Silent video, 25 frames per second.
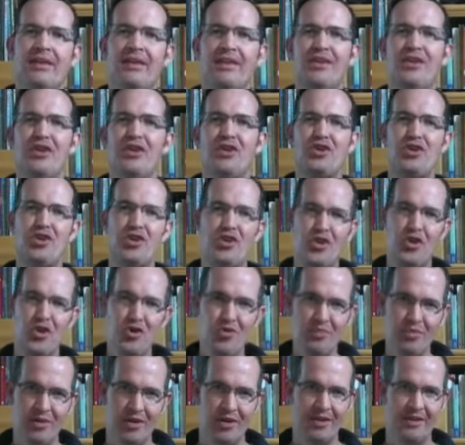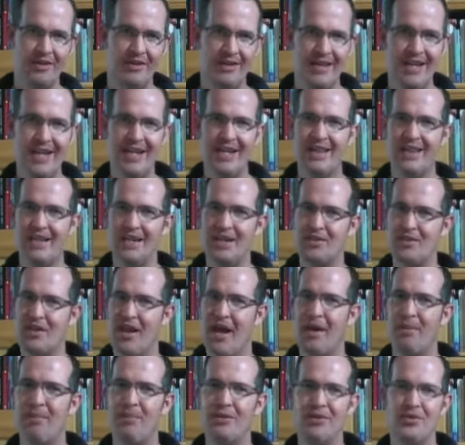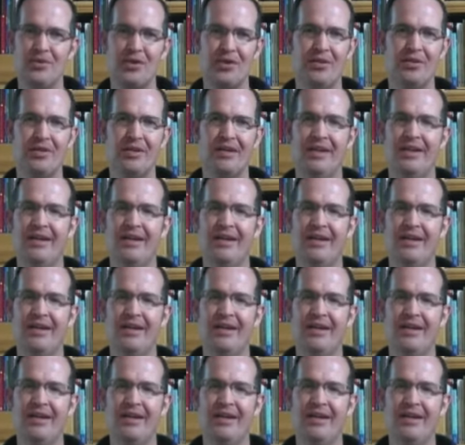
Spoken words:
the humor in this episode.